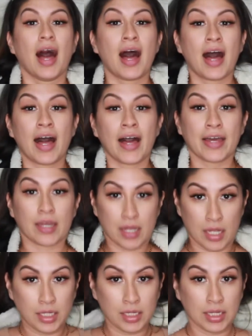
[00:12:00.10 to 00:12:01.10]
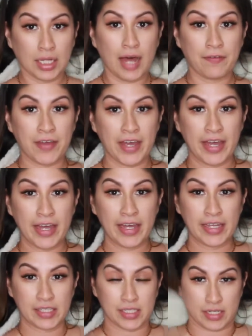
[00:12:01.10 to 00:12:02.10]
I love
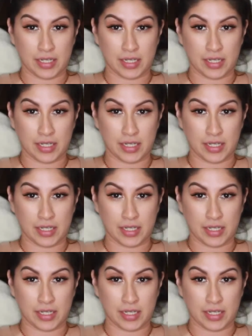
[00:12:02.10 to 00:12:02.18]
it.